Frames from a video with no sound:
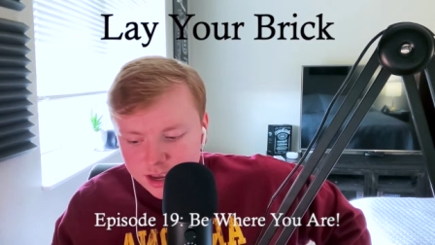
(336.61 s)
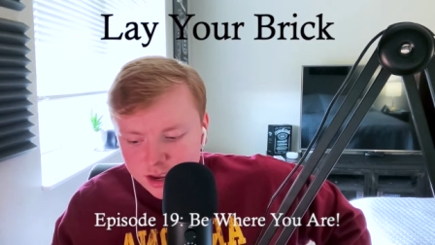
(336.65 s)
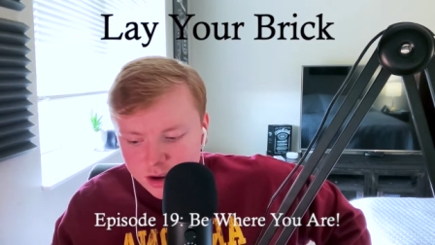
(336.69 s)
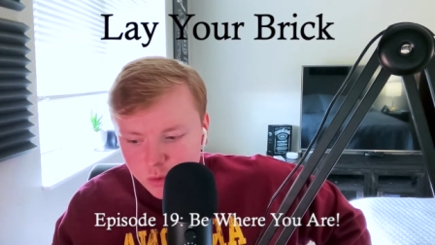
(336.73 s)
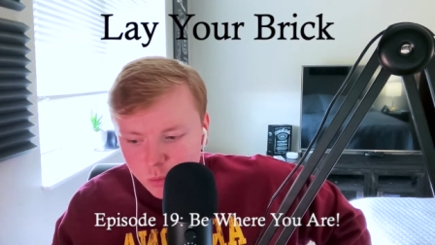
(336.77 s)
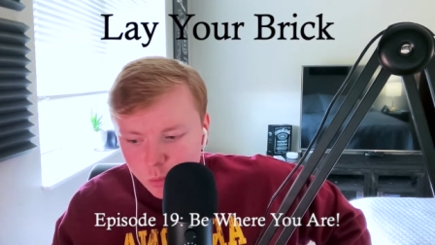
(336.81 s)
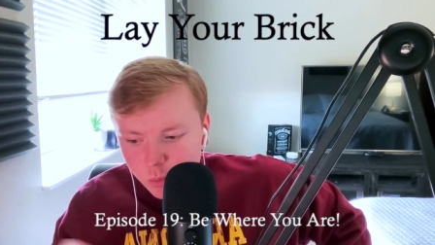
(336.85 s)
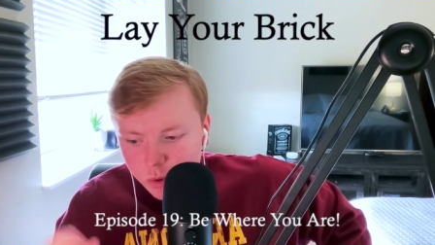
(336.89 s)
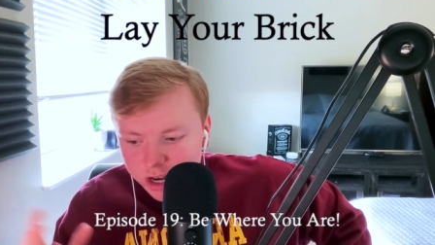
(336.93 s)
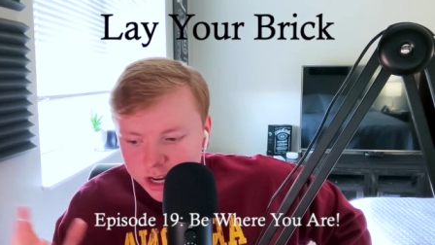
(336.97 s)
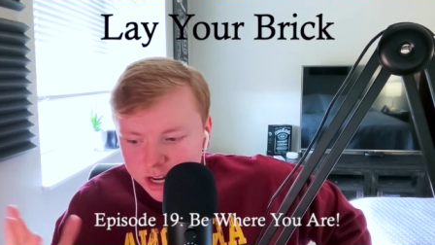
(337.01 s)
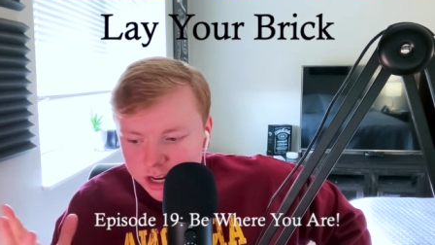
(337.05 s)

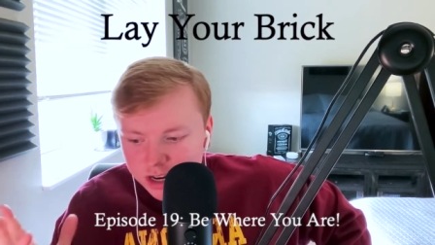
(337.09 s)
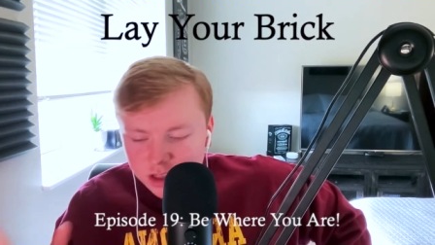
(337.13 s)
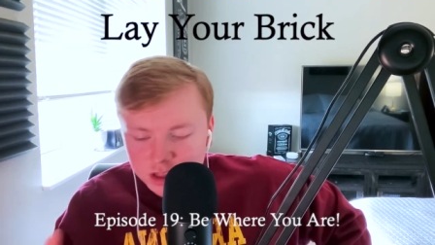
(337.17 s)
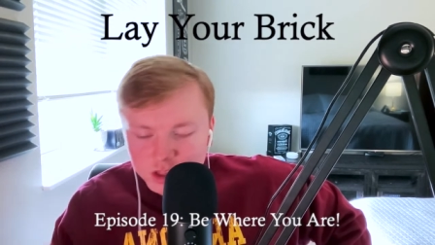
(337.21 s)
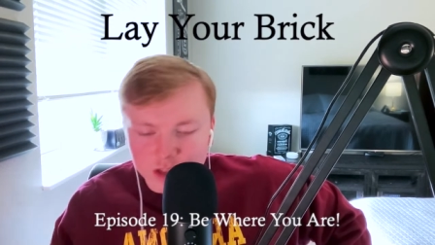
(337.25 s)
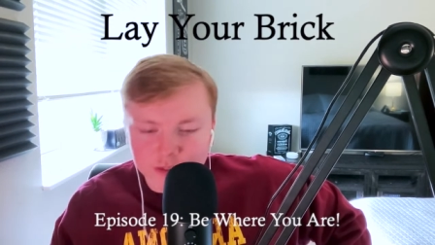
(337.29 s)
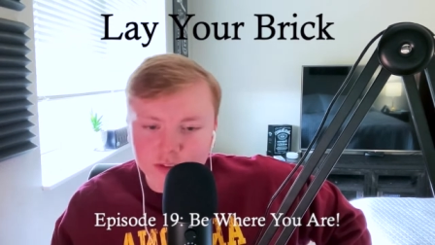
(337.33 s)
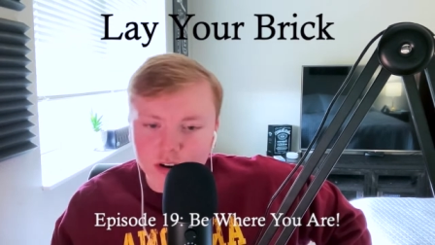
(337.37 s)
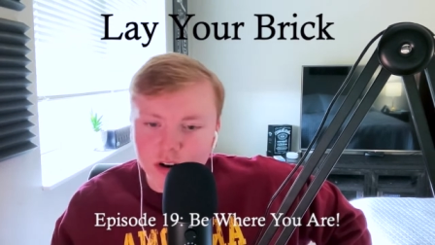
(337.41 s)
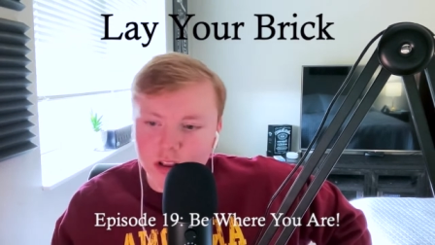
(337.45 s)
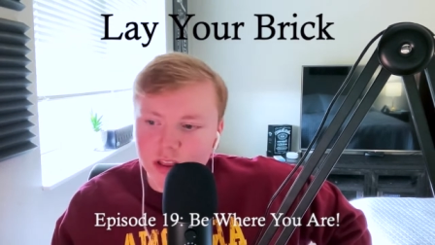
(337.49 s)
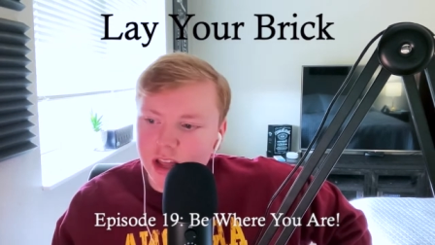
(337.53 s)
we need to
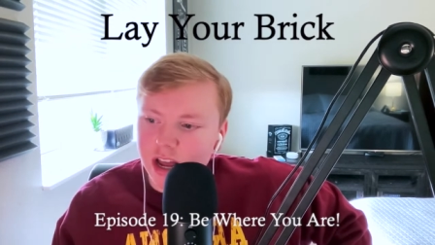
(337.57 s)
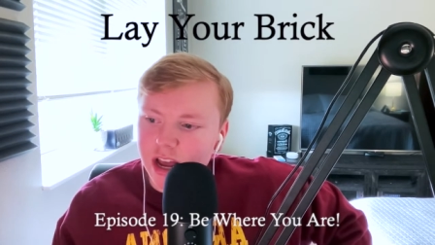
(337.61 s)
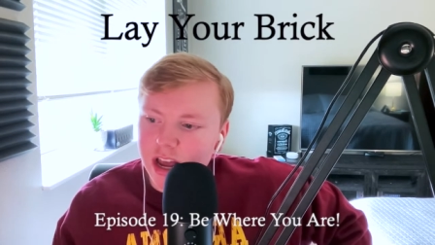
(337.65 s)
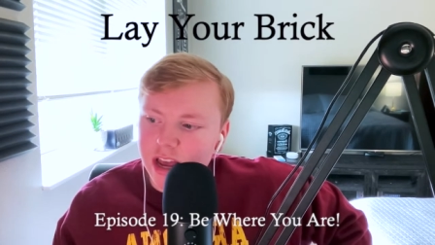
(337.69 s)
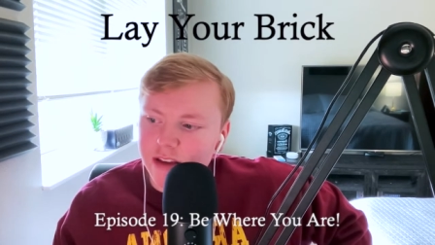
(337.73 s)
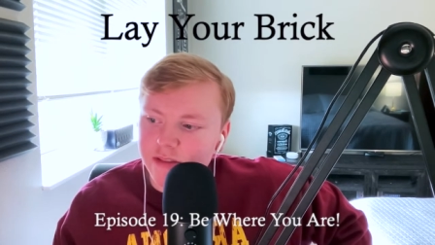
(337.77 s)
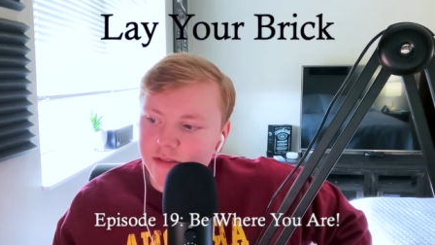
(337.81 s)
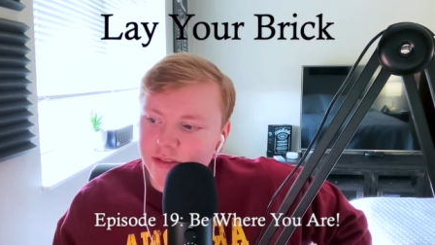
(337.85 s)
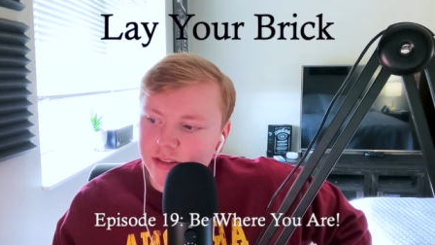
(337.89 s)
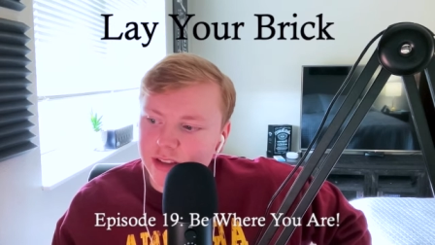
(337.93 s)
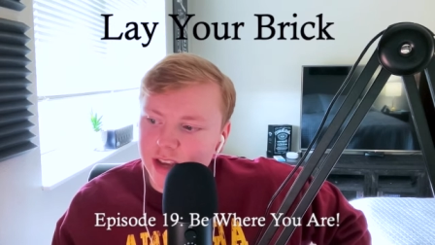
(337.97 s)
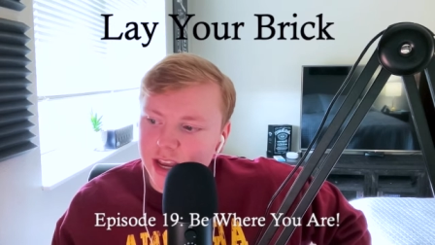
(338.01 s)
live our
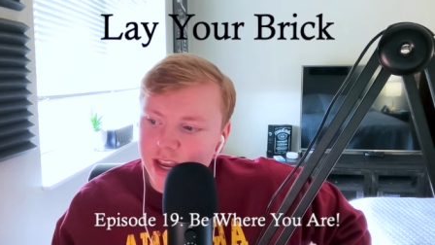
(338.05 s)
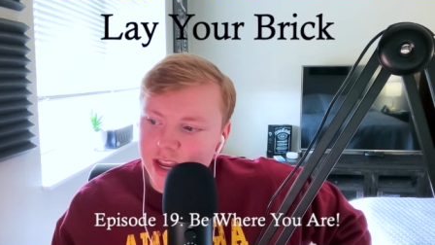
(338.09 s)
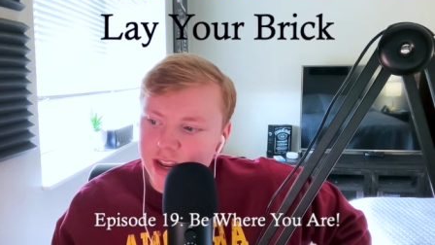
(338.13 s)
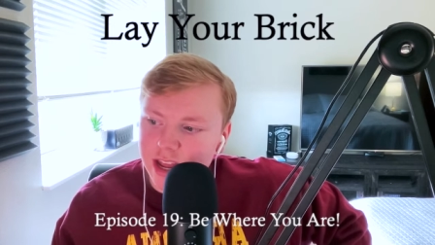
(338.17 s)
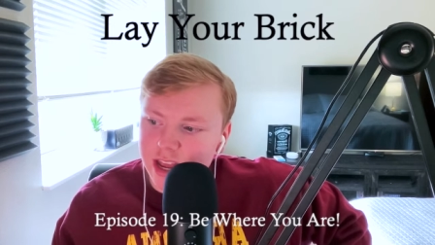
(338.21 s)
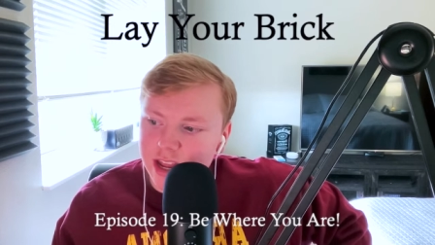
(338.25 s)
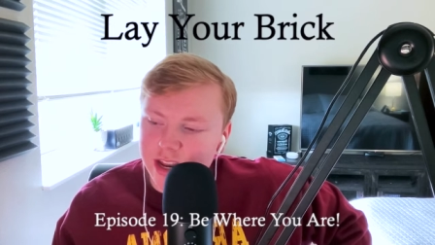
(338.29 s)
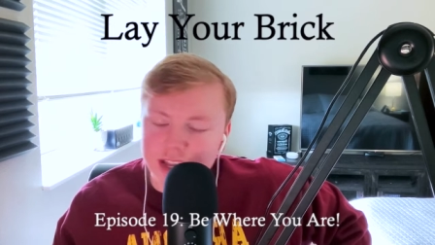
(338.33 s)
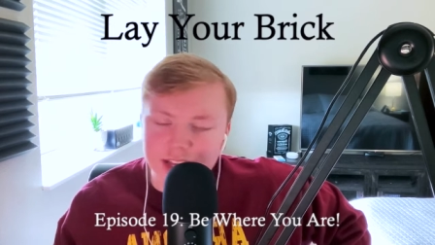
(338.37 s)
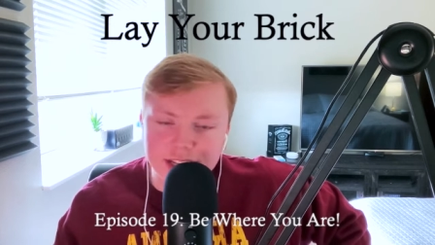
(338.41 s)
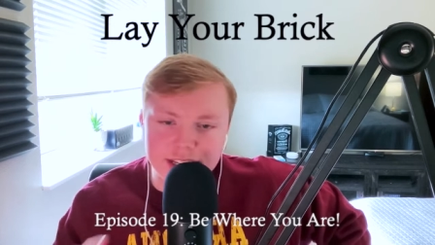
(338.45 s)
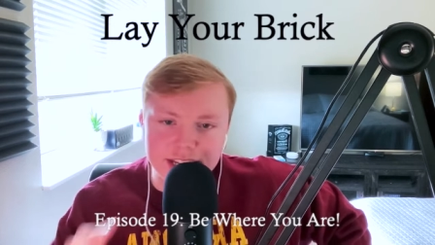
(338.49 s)
lives and,
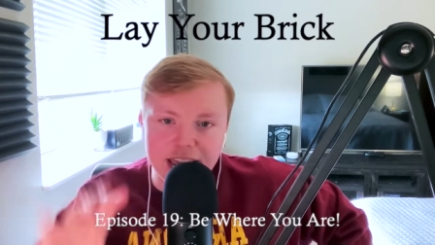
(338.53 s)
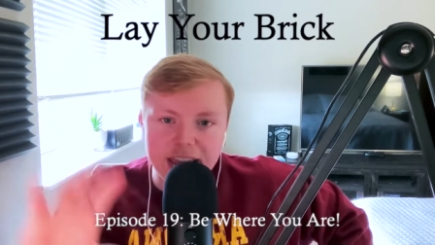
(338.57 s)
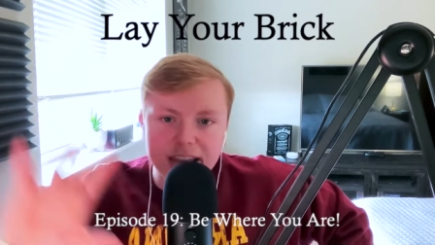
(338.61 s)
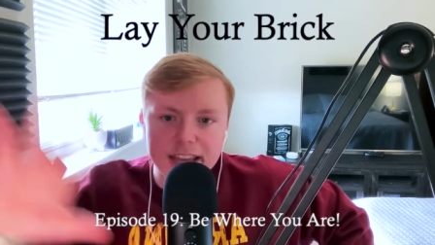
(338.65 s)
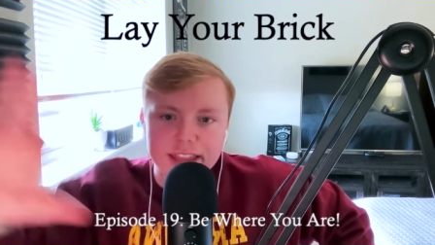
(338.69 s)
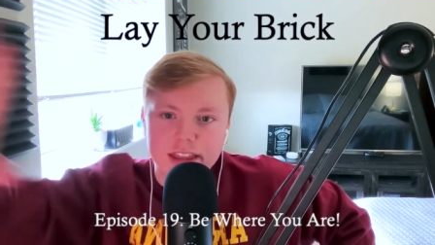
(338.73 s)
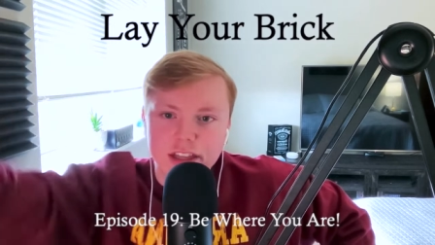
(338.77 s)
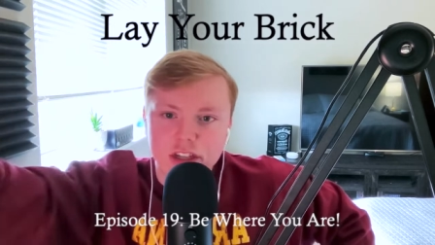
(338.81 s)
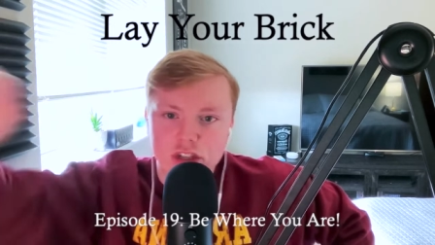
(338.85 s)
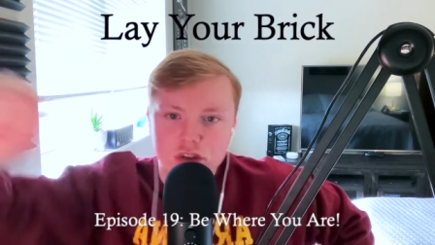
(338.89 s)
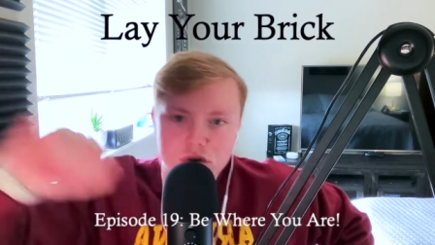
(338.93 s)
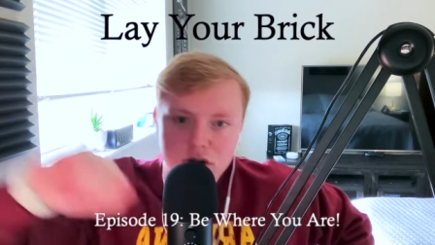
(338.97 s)
and, and take
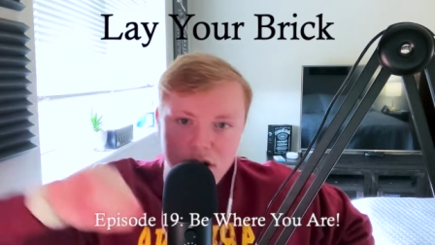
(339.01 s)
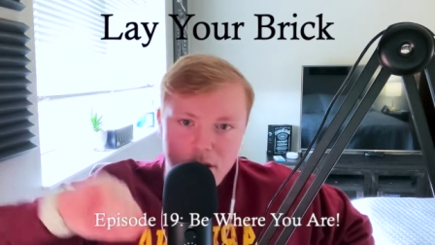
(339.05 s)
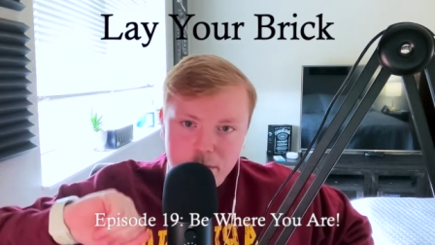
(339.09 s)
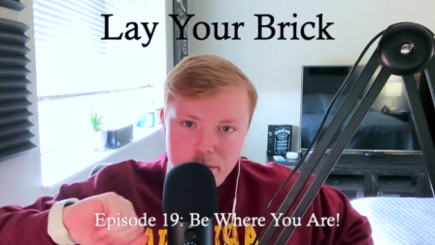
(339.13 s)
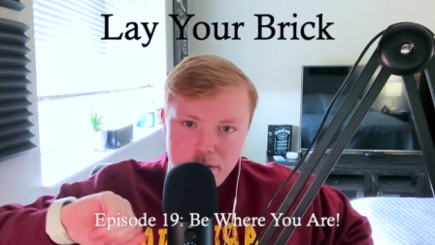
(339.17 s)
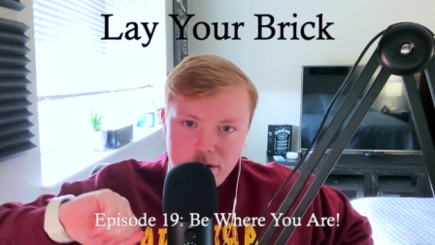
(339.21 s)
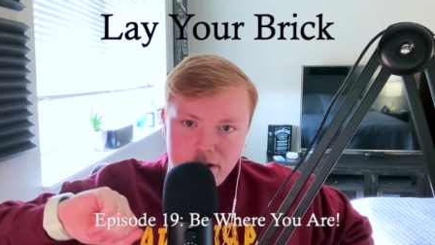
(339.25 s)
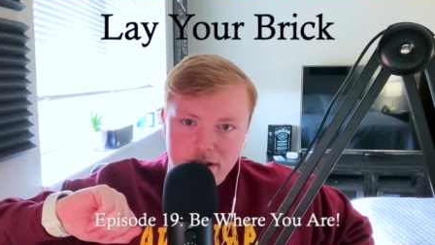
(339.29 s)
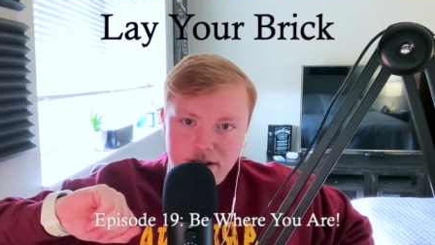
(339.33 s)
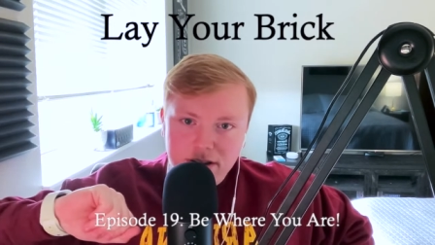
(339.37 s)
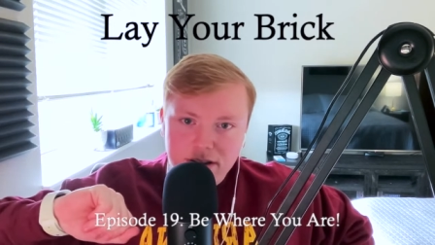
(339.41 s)
the trip